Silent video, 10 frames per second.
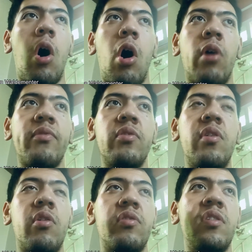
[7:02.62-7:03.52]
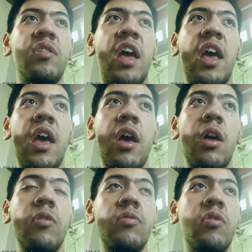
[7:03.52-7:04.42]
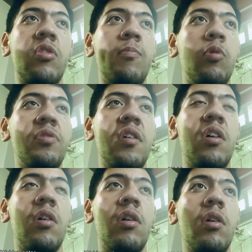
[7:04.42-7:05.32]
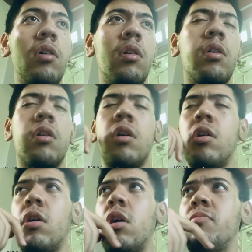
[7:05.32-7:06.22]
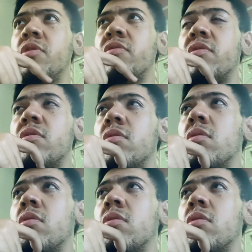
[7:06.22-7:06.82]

of there to the to the put the uh, I mean this